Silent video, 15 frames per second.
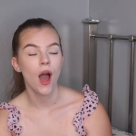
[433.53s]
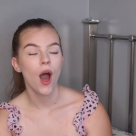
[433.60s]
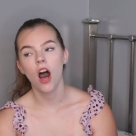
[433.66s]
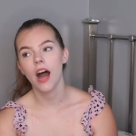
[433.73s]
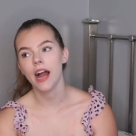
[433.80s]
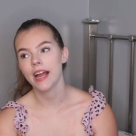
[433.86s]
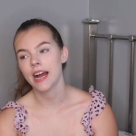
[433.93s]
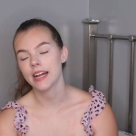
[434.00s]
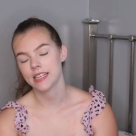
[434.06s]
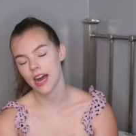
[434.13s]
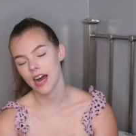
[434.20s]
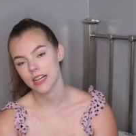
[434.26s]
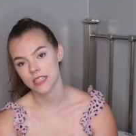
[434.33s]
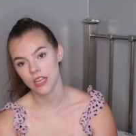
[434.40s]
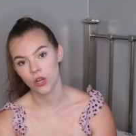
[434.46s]
I had
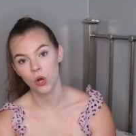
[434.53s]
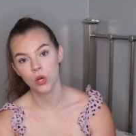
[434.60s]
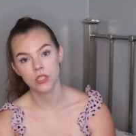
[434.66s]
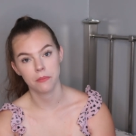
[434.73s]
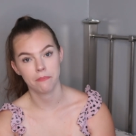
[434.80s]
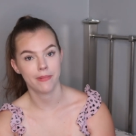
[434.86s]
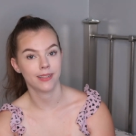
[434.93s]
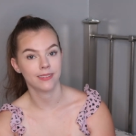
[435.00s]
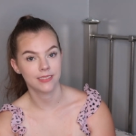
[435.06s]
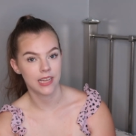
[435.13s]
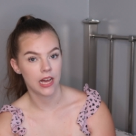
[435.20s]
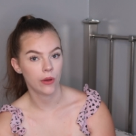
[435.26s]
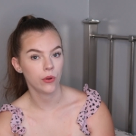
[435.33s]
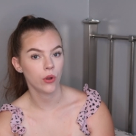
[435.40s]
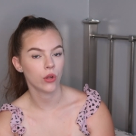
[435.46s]
had an utter
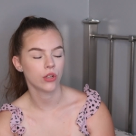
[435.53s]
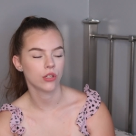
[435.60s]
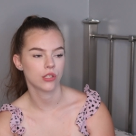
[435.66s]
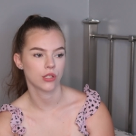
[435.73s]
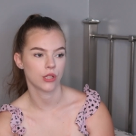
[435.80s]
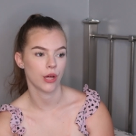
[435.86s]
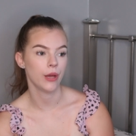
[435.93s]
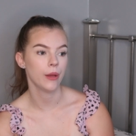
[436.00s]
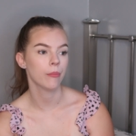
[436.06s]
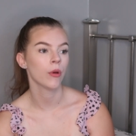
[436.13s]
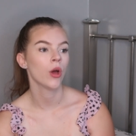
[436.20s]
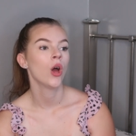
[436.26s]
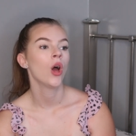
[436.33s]
meltdown on a slope,